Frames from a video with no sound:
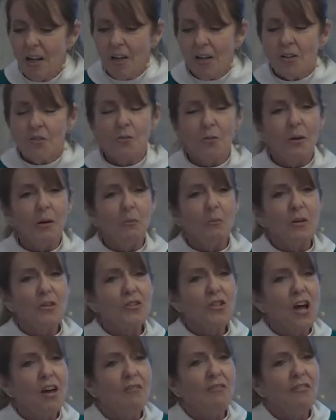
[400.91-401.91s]
during which
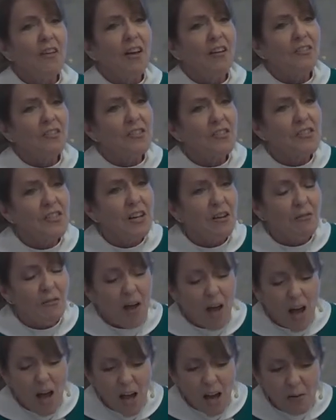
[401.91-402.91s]
I felt as if
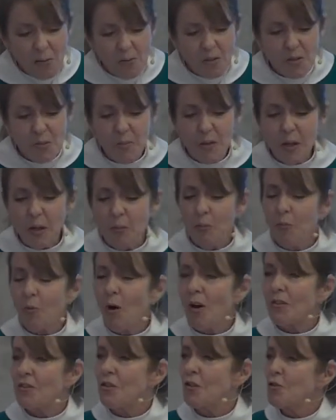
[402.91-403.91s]
I was being
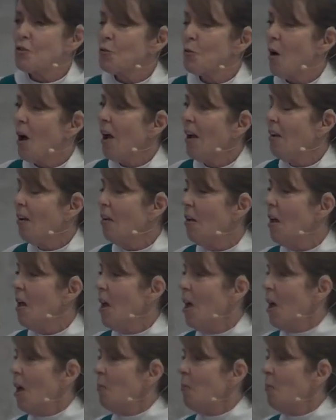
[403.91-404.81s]
brought to trial